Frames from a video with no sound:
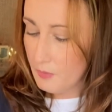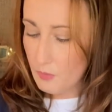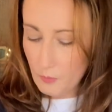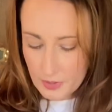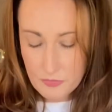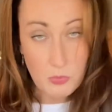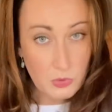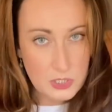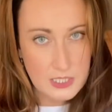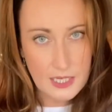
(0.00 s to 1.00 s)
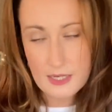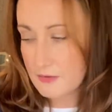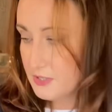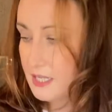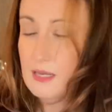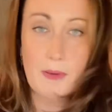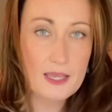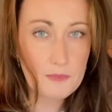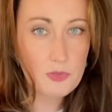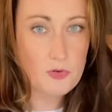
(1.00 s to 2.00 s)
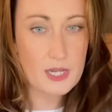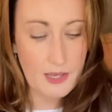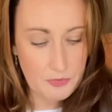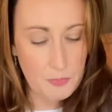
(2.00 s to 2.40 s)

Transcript: When I've watered it and I've taken it back up to the greenhouse,